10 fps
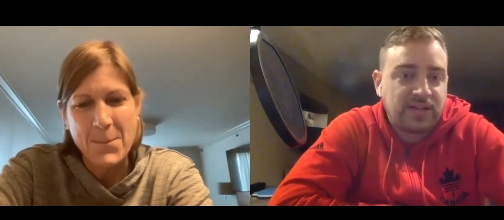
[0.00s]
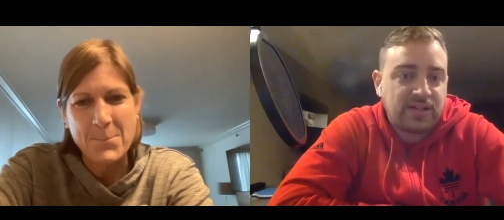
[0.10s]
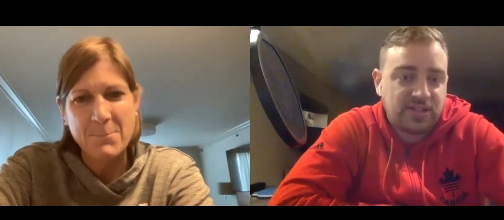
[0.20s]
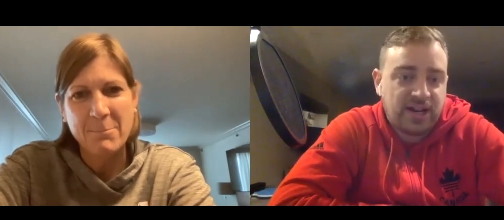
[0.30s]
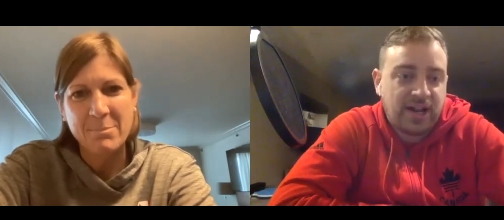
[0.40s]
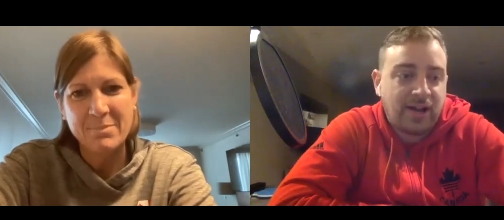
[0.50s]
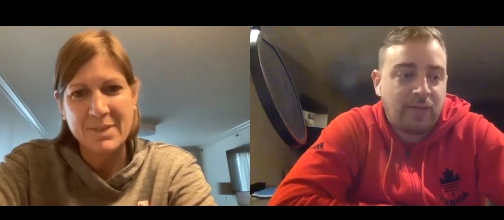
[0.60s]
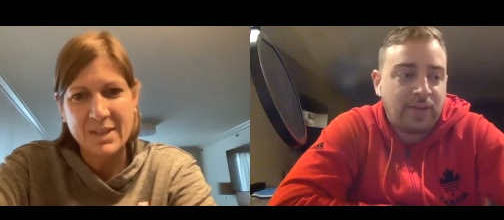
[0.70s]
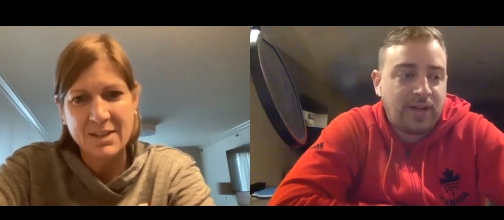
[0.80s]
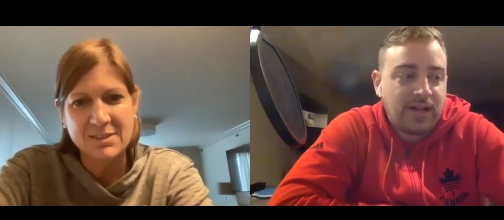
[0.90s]
Speaker 1: is going to
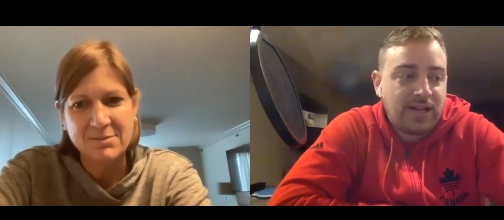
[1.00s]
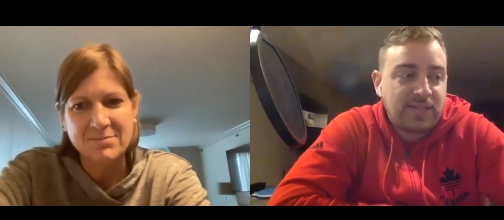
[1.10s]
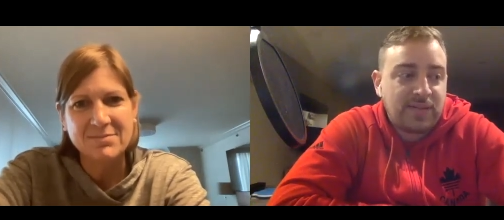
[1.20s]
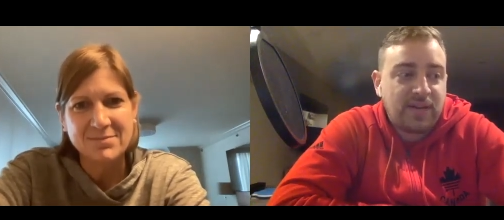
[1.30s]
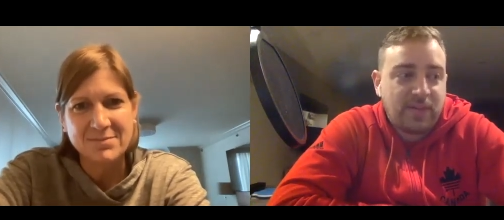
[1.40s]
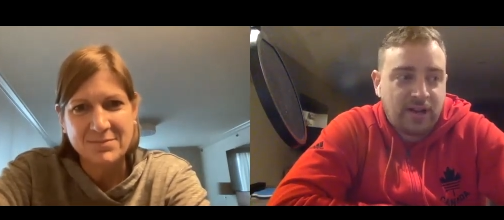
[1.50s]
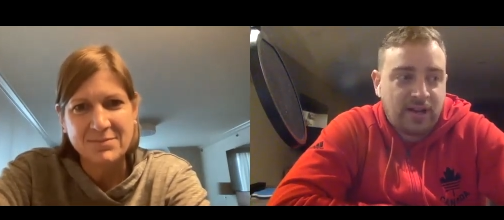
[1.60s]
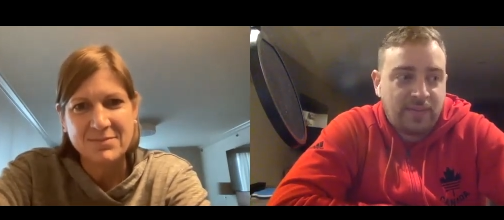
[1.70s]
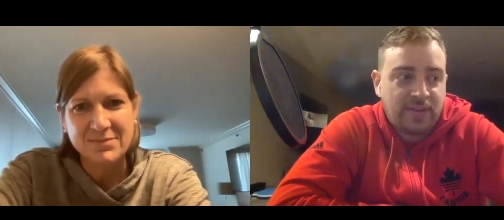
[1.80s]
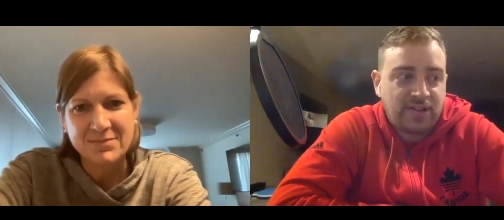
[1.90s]
help. Speaking about
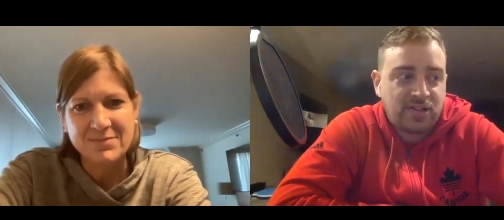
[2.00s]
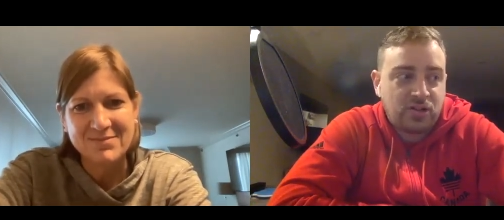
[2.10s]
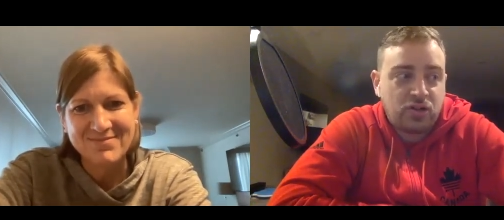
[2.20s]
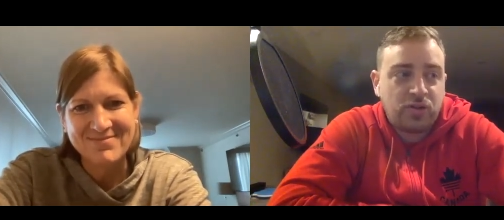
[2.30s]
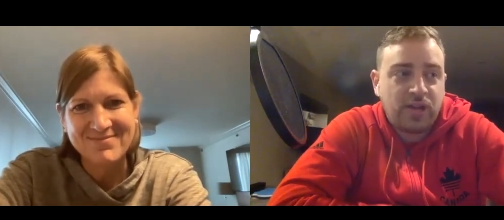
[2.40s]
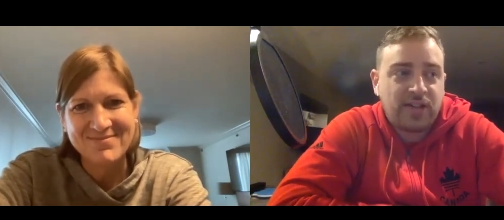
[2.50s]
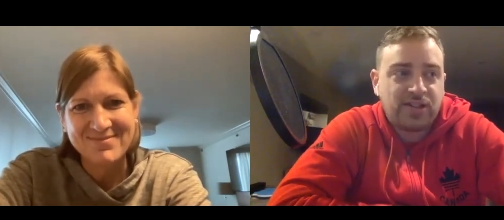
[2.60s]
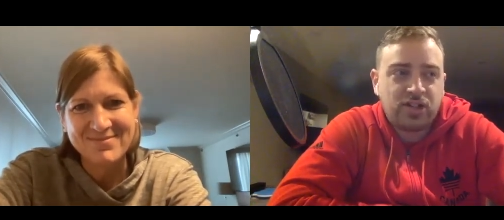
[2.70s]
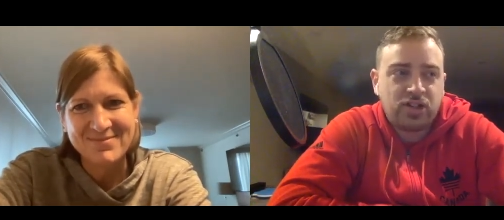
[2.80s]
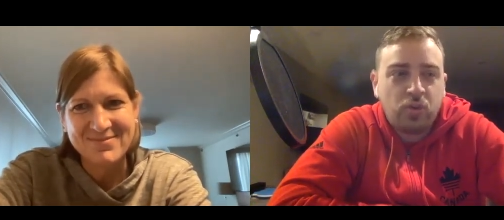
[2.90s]
Olympics, so
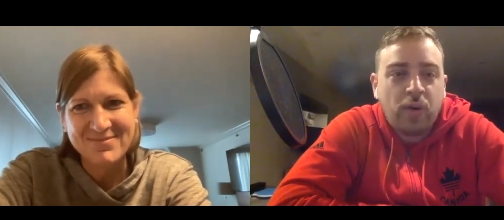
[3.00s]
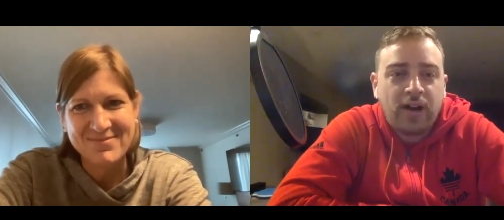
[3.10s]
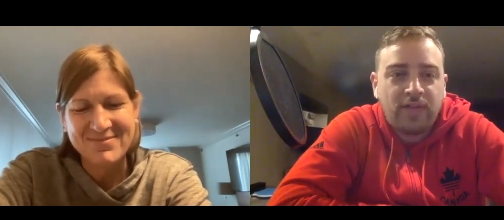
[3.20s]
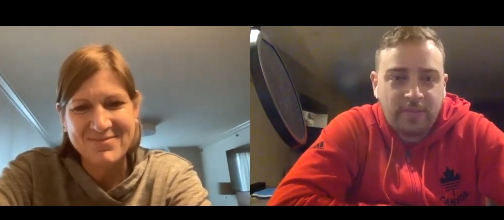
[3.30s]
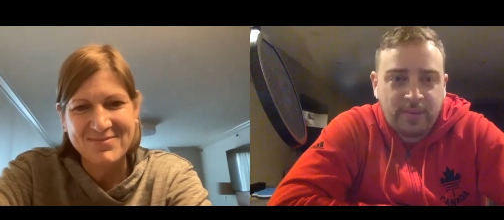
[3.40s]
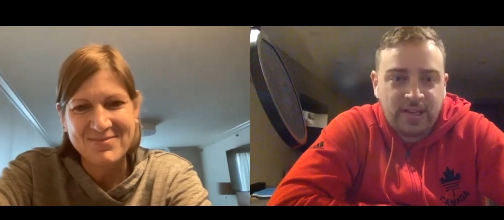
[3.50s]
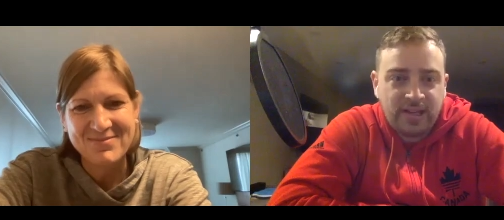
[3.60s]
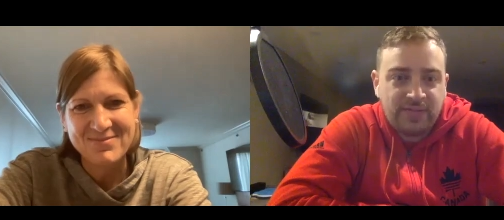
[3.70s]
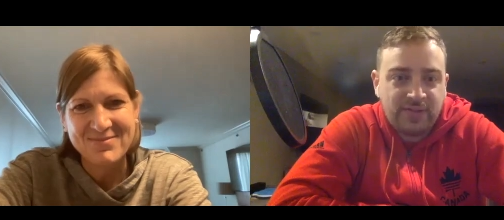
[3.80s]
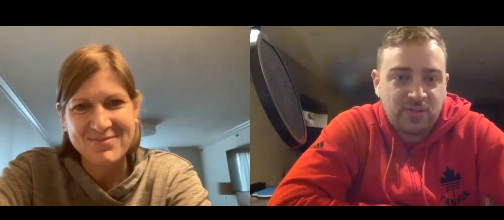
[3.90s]
2012, I
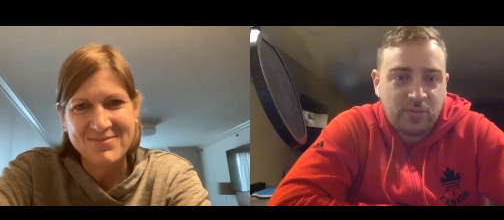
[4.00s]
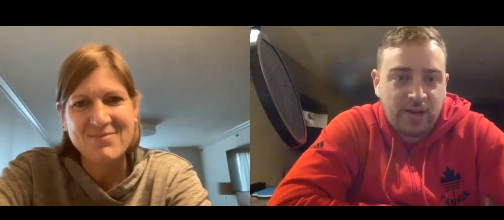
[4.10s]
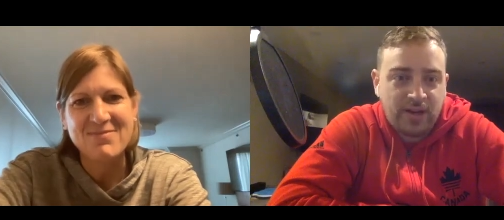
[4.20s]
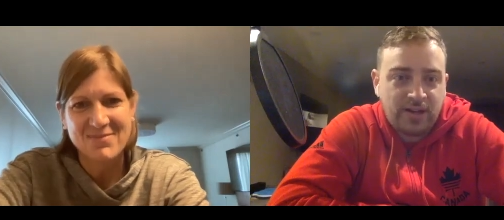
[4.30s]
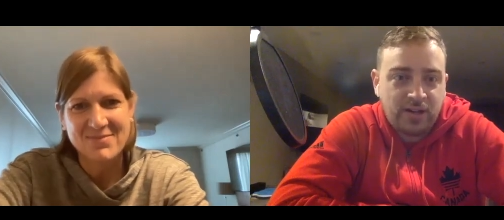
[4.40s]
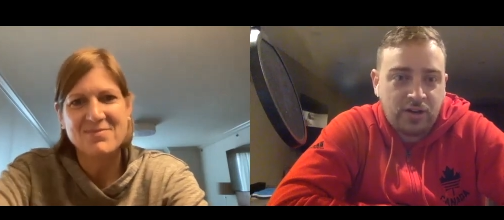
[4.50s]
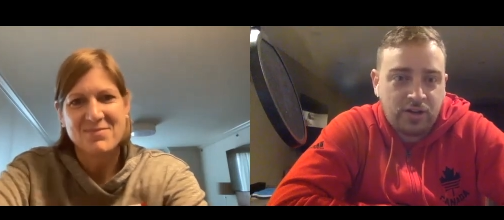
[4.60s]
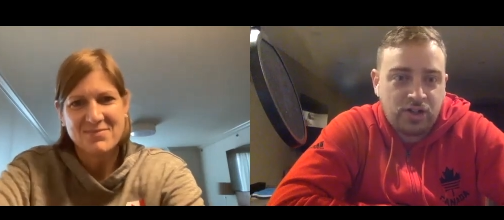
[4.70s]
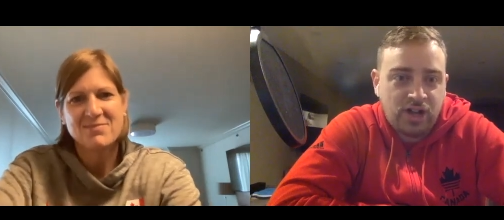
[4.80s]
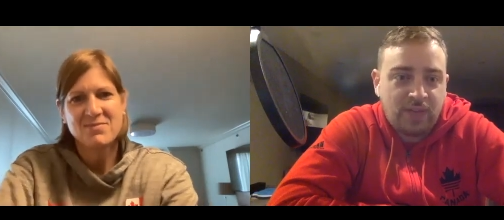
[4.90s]
believe, is when, you know, the
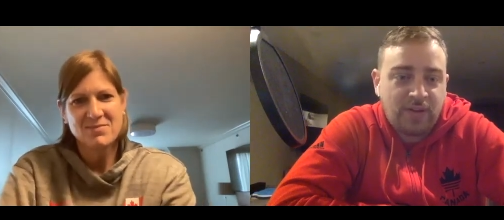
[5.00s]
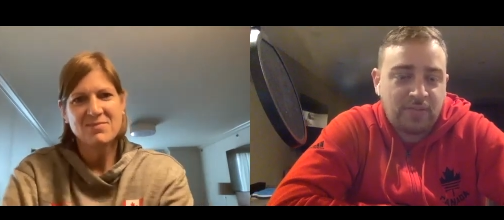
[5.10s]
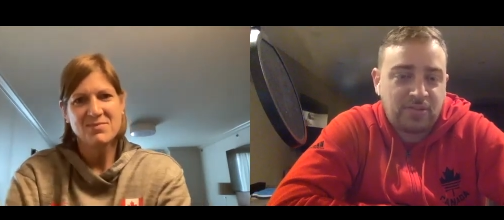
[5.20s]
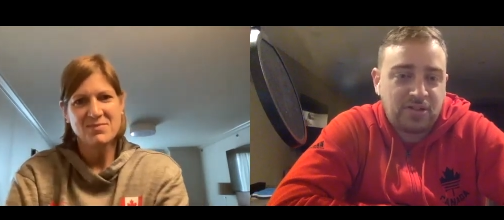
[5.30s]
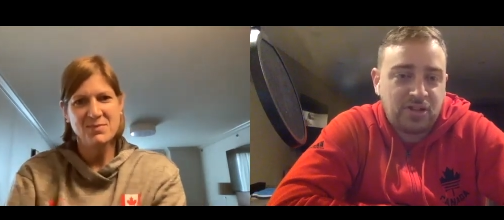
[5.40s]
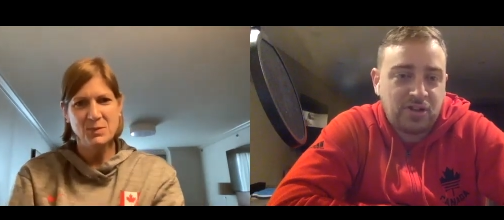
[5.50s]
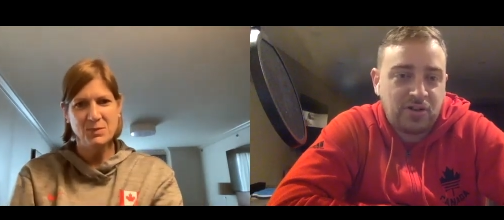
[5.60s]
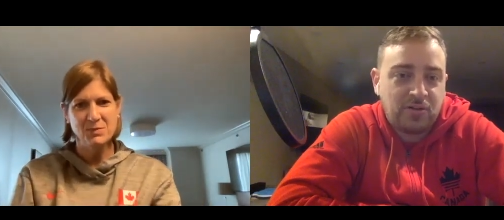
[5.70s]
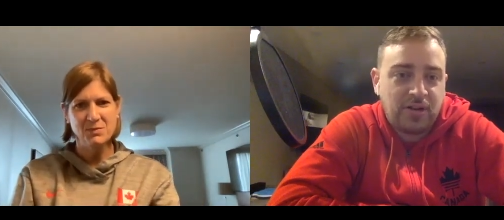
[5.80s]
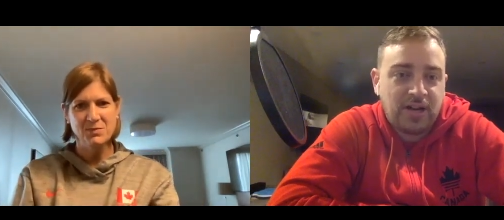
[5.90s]
job comes to
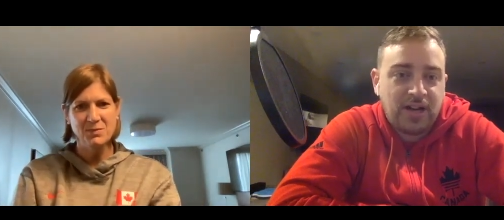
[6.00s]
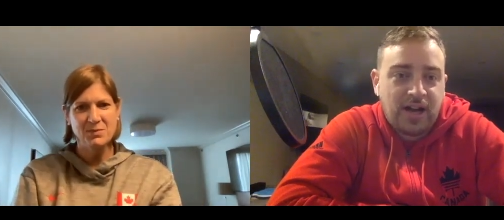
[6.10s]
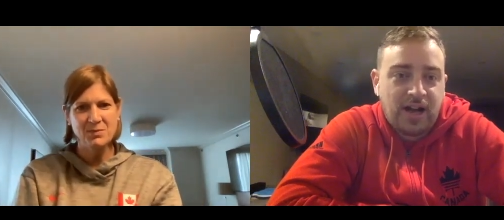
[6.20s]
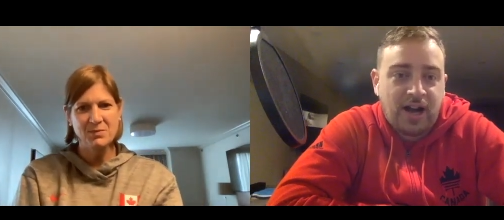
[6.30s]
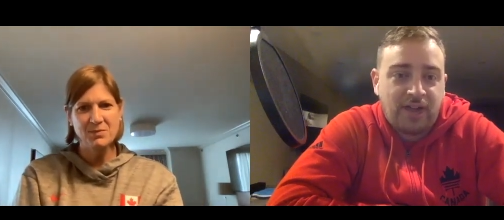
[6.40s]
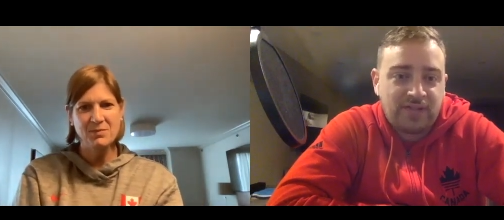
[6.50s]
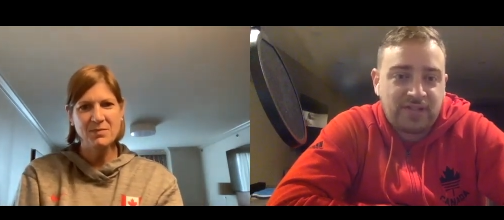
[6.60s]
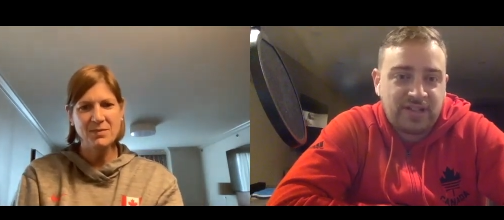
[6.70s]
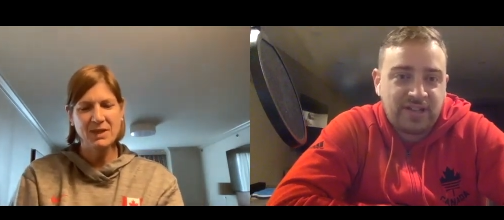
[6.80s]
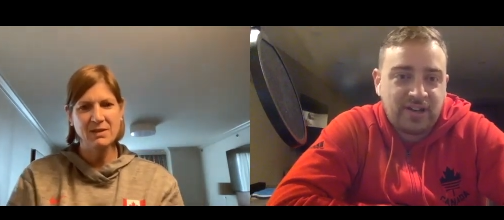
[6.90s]
you.
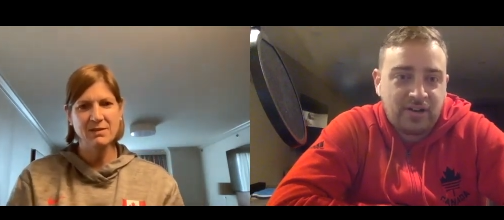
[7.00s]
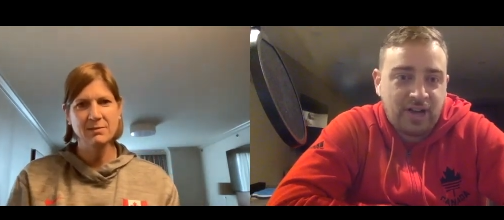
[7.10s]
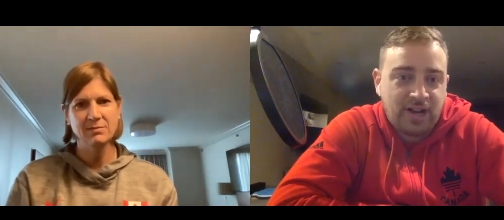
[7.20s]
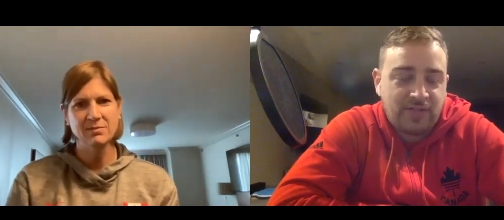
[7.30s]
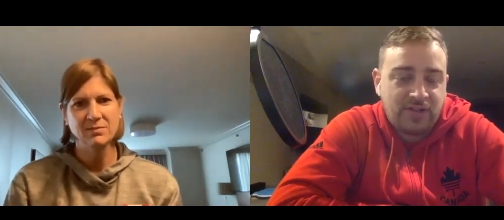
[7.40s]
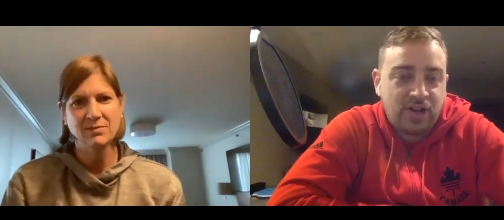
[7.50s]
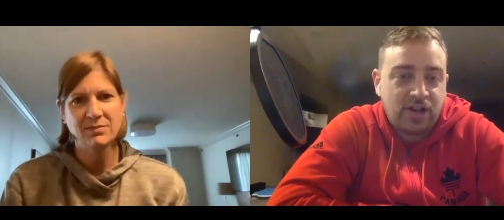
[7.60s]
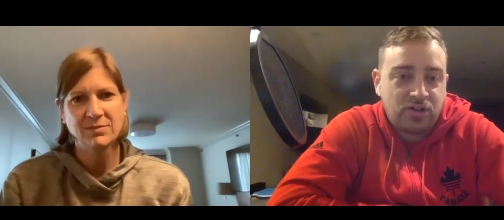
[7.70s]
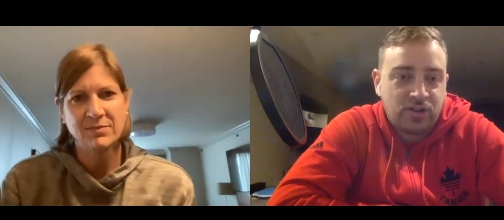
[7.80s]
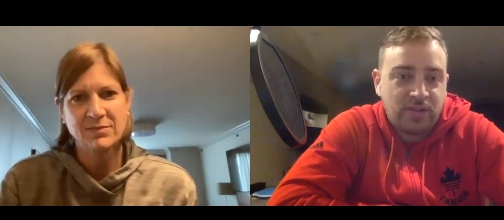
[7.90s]
Obviously, you know, kind of a, a
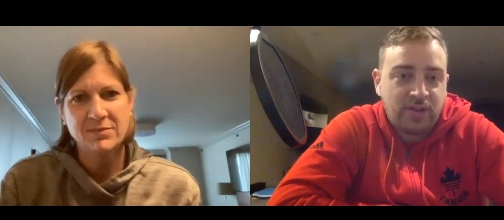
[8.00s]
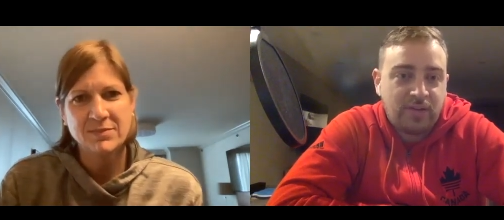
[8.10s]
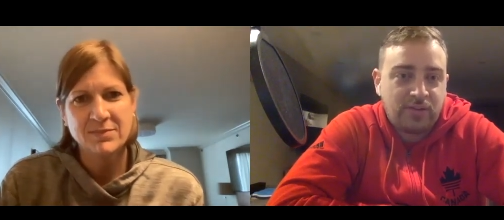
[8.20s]
dream come